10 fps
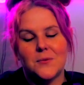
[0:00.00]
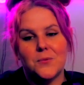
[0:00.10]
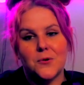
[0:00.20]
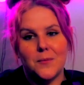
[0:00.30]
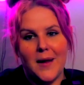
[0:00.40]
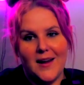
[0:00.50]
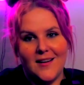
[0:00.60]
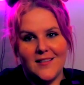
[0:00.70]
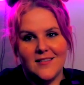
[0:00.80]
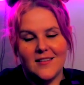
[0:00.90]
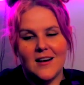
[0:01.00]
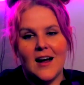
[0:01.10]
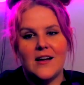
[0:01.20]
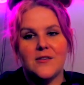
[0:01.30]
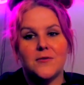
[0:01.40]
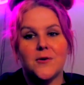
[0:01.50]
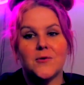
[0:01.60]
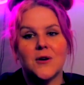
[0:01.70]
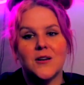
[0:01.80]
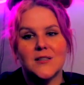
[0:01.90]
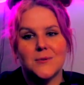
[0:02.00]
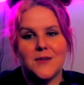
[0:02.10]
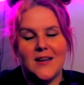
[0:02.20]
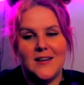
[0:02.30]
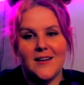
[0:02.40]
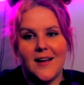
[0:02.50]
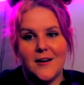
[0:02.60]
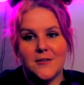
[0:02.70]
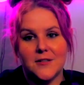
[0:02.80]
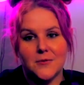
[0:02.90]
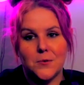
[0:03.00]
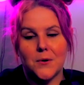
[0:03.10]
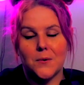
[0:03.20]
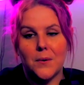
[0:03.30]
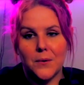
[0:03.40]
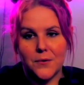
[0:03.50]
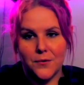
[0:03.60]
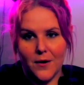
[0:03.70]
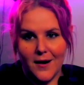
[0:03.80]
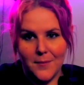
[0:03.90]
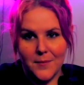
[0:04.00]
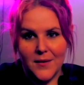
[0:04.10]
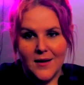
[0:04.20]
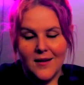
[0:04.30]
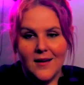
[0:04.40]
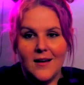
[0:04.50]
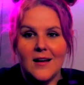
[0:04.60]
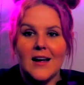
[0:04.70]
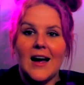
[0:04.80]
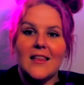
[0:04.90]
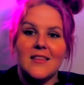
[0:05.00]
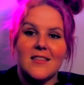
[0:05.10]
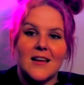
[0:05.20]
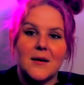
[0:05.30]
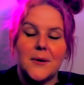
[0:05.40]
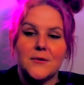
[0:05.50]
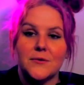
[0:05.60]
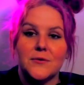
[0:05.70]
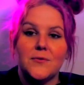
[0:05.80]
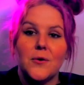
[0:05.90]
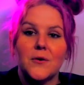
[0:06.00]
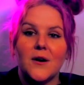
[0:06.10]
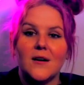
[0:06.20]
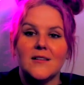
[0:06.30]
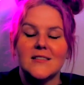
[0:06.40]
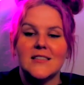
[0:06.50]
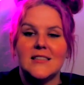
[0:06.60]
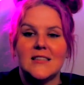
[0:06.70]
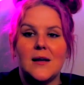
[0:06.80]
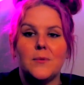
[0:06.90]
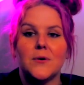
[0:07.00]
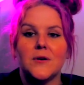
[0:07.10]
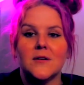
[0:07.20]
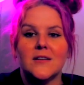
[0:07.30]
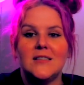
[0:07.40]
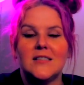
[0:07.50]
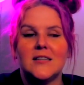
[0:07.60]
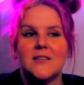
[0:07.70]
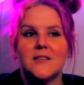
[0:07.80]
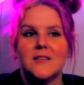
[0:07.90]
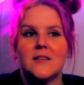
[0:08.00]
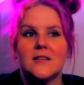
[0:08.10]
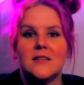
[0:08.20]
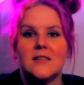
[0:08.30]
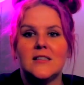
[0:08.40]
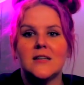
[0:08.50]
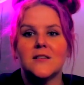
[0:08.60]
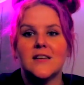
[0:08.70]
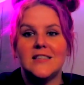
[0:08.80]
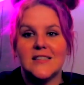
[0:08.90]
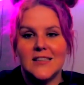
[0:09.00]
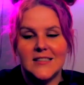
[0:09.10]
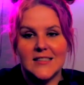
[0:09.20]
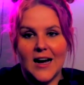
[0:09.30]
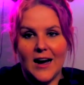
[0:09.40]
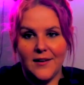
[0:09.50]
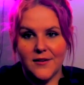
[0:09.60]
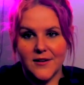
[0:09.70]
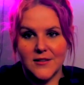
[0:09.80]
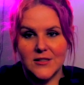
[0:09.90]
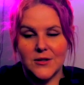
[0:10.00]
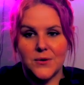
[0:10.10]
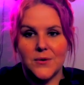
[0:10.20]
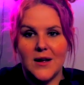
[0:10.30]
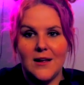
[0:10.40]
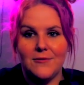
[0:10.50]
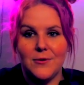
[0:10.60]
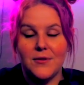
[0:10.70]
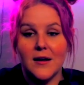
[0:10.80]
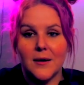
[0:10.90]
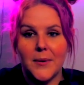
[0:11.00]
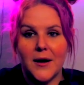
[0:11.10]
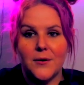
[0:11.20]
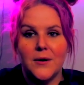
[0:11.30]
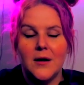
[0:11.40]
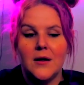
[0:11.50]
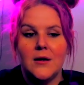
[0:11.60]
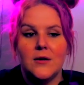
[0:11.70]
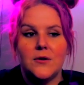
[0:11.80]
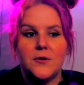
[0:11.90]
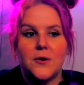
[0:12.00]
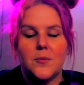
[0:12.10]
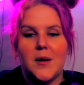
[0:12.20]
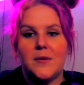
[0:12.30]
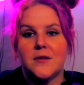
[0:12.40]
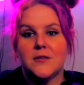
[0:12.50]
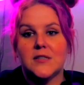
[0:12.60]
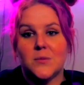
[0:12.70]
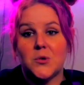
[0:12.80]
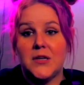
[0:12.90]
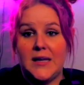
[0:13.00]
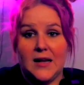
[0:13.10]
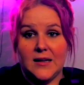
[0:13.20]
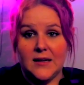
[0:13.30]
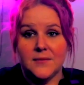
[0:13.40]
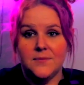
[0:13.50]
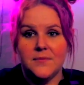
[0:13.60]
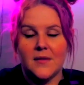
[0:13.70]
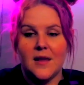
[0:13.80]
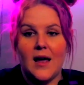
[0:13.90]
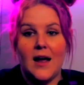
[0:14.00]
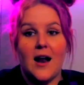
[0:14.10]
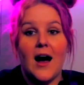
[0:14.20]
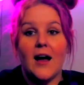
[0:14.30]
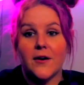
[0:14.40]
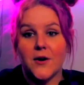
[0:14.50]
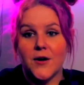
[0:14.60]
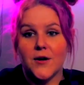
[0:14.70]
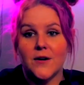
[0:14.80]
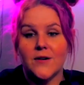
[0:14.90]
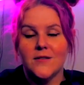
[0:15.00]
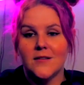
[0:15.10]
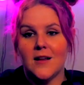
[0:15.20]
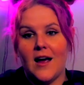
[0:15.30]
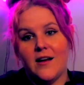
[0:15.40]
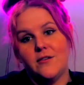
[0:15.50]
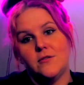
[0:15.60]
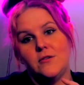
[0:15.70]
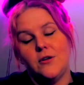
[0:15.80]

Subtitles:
were made, and the phone calls were the indicators of quote unquote crime. And the thing about those phone calls is they weren't considered single incidents either. So if you think about, maybe there's someone yelling and I call, and,